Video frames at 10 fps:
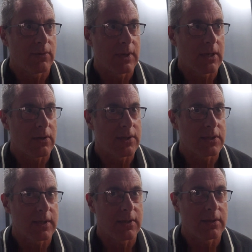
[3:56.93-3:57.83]
to
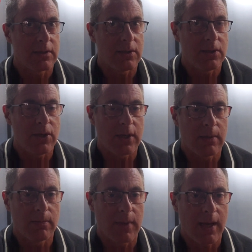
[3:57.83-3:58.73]
realize that you
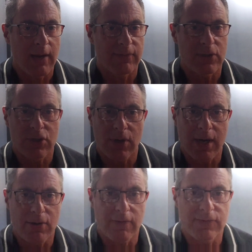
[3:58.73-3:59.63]
have to
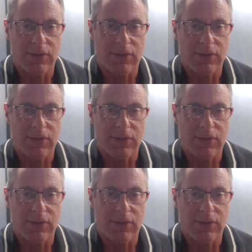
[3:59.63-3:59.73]
trade off